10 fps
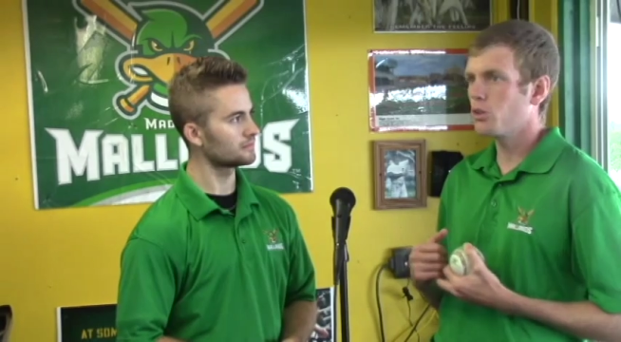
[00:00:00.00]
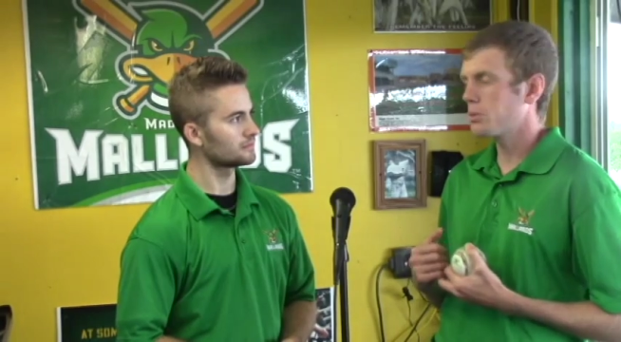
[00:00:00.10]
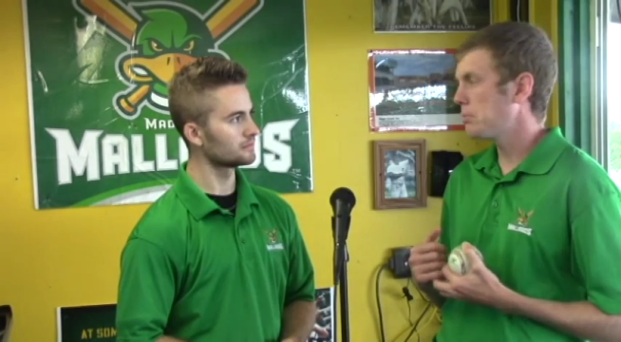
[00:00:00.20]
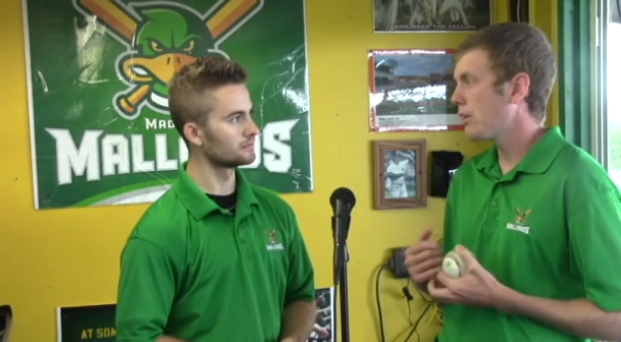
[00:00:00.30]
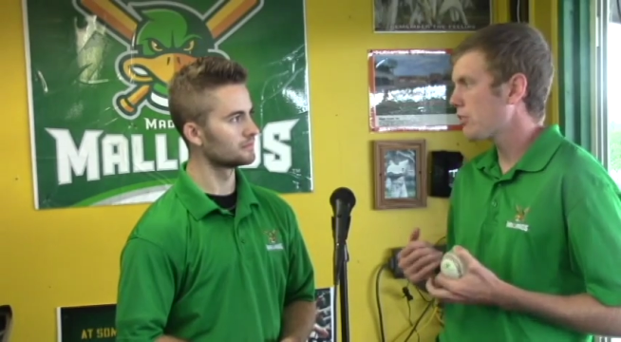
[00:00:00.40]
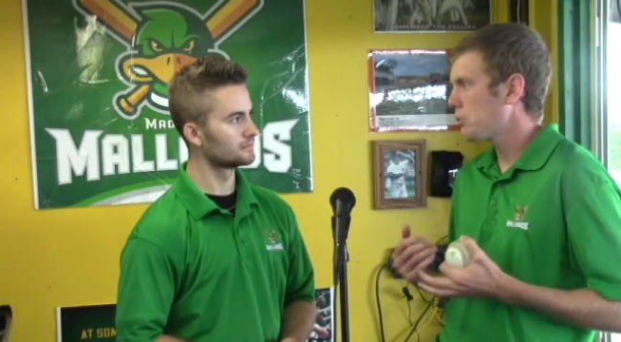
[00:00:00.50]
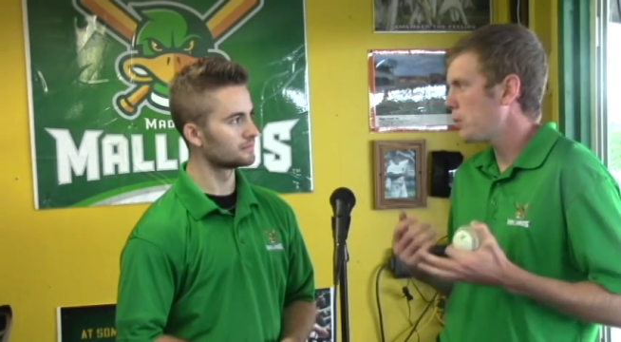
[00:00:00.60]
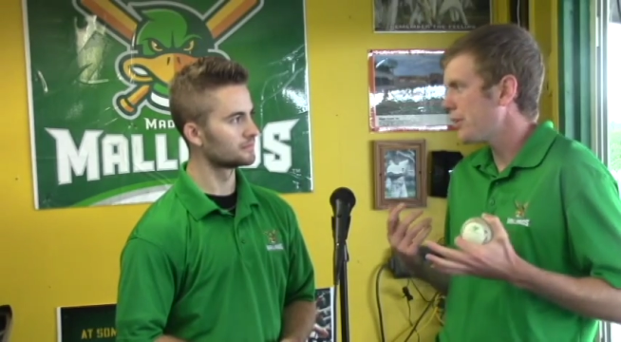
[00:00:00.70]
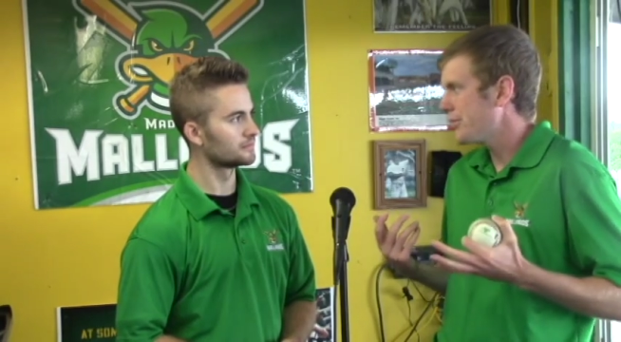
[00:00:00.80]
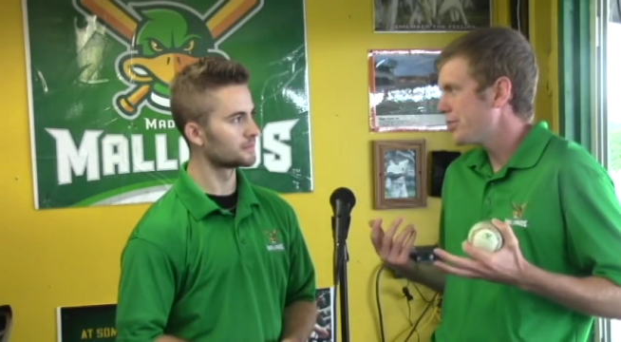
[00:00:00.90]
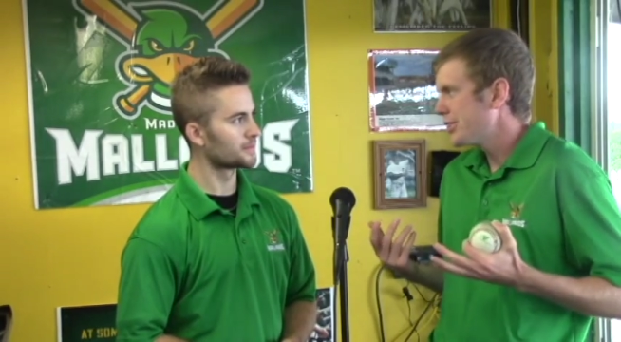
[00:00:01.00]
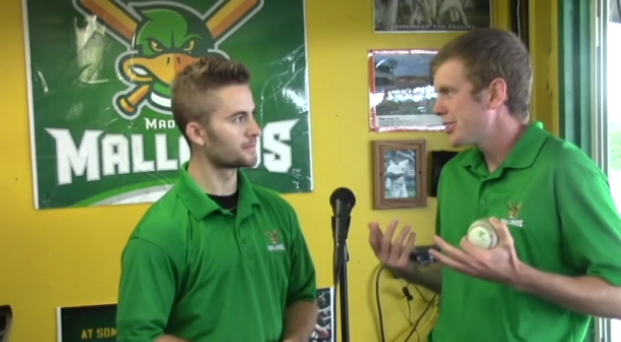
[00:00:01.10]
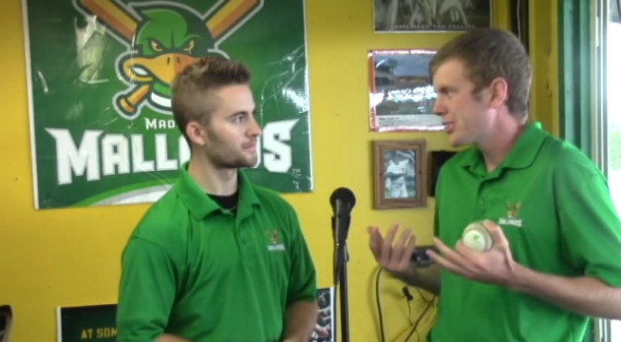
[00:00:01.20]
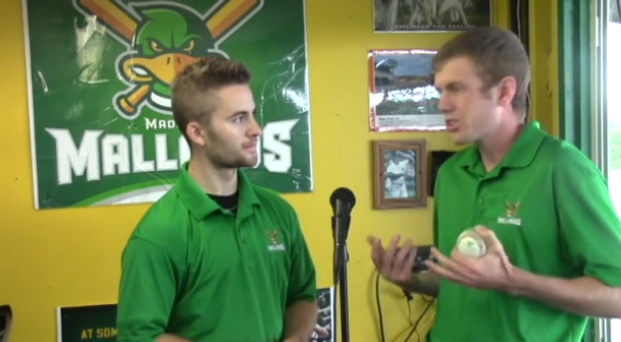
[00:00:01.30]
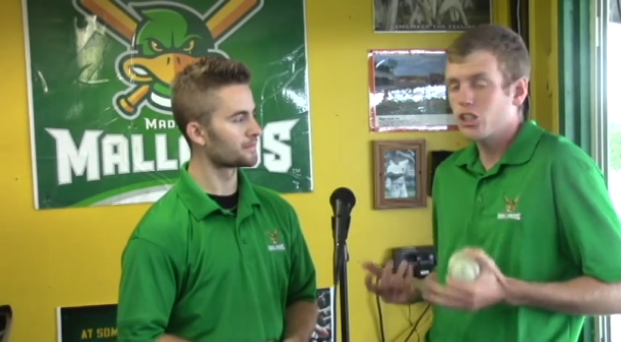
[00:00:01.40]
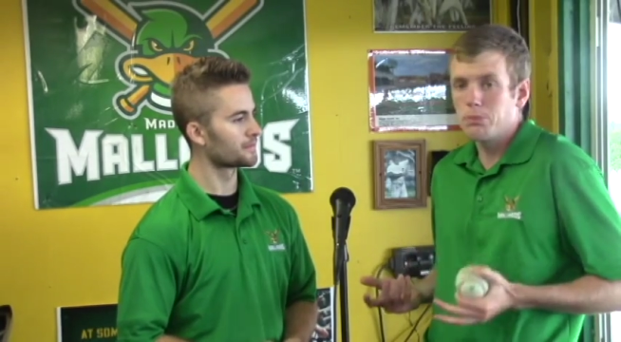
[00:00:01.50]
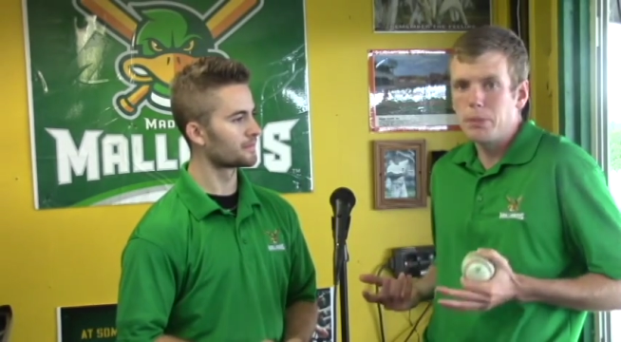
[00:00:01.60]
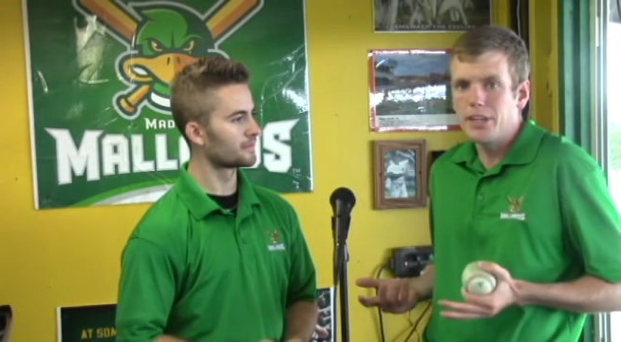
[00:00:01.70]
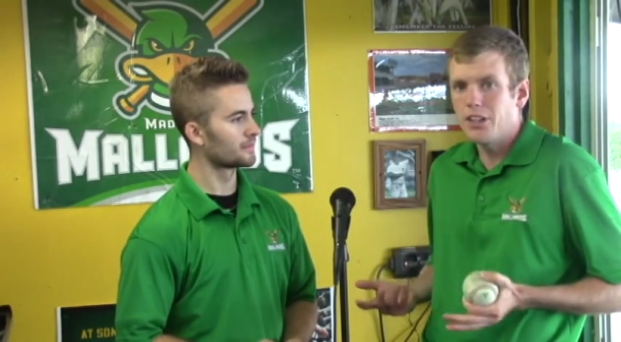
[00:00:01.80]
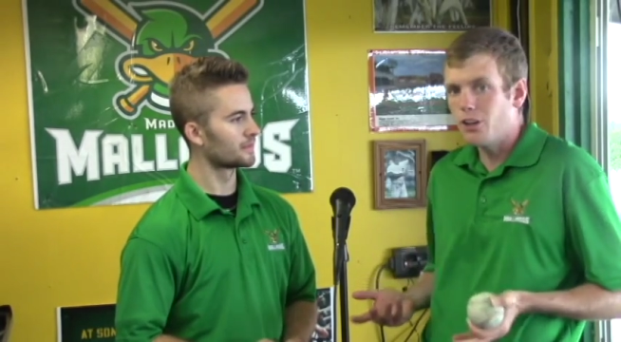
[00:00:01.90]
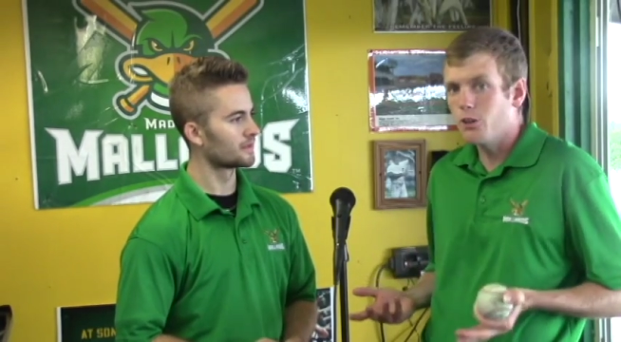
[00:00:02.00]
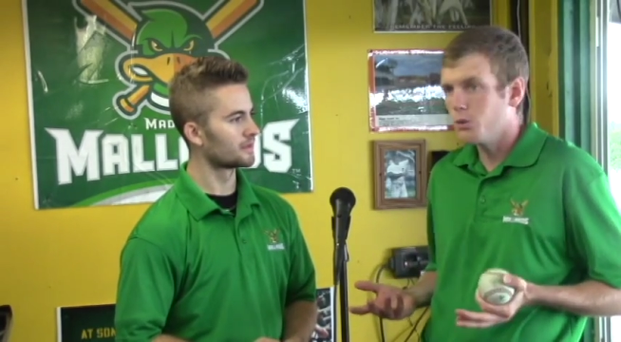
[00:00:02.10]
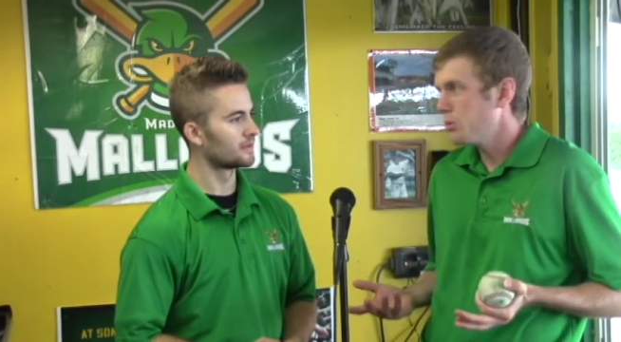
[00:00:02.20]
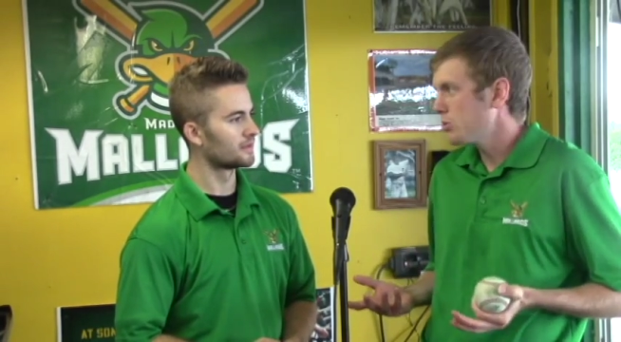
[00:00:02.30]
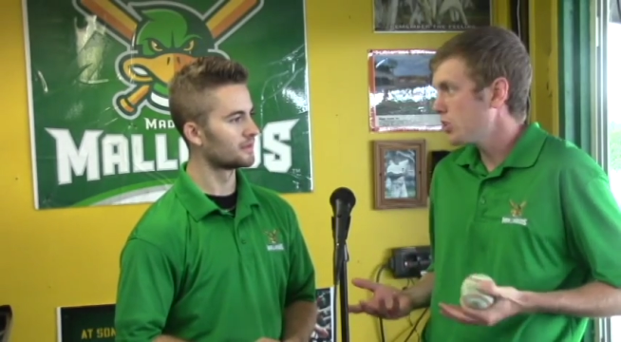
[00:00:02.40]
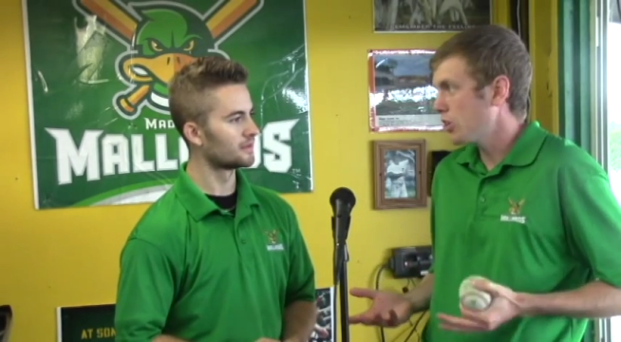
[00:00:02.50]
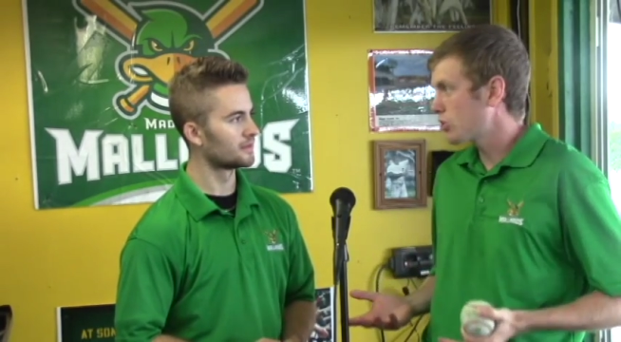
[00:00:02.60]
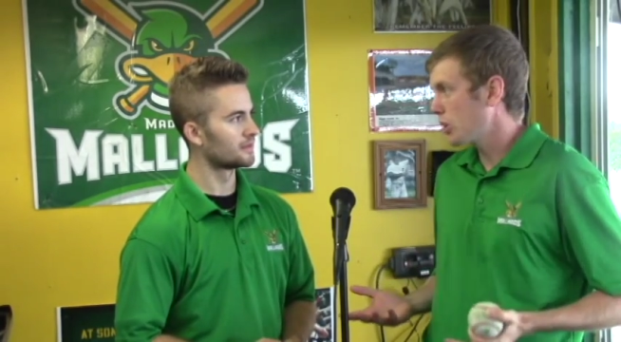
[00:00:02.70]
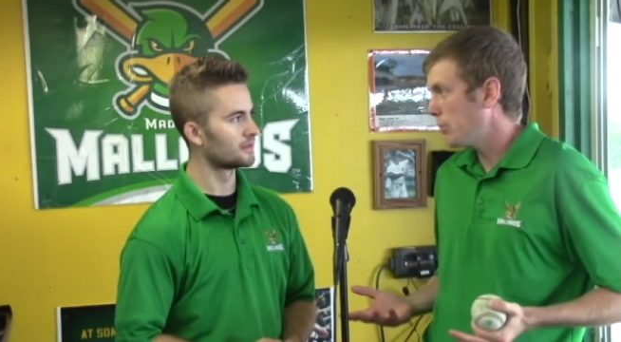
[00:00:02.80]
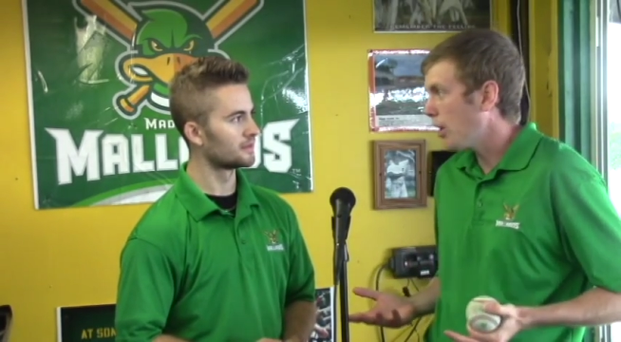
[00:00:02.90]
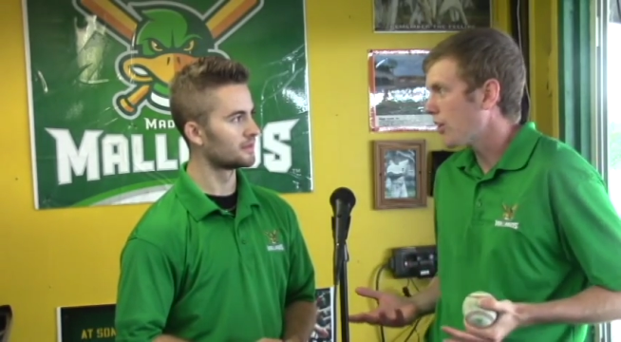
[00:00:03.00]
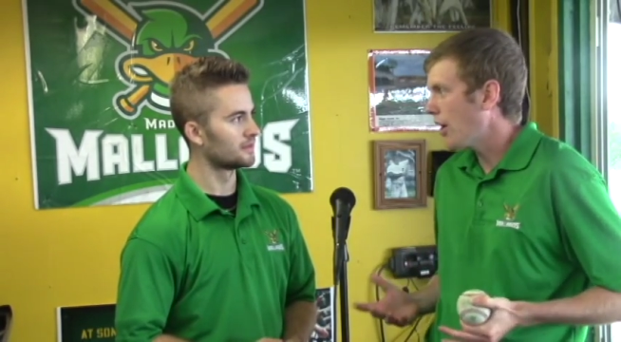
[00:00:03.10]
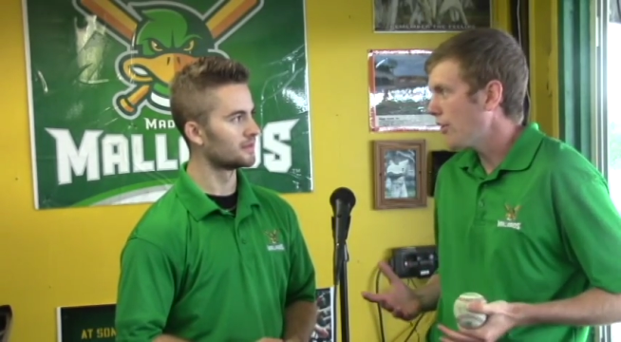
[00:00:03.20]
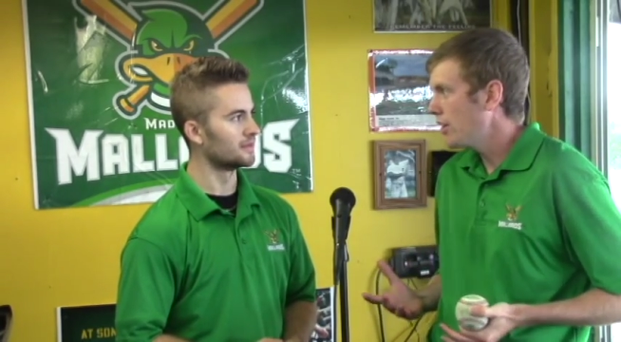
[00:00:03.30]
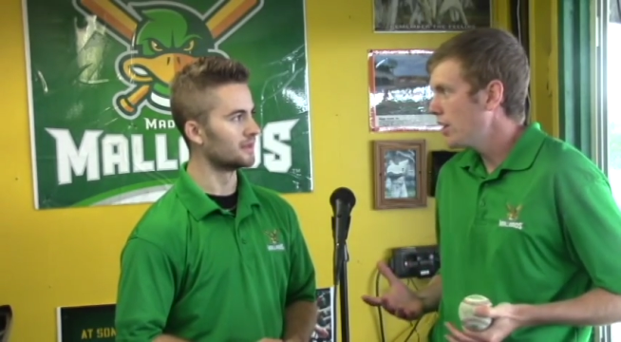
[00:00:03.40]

Speaker 1: them tomorrow." Well, there could be no no tomorrow.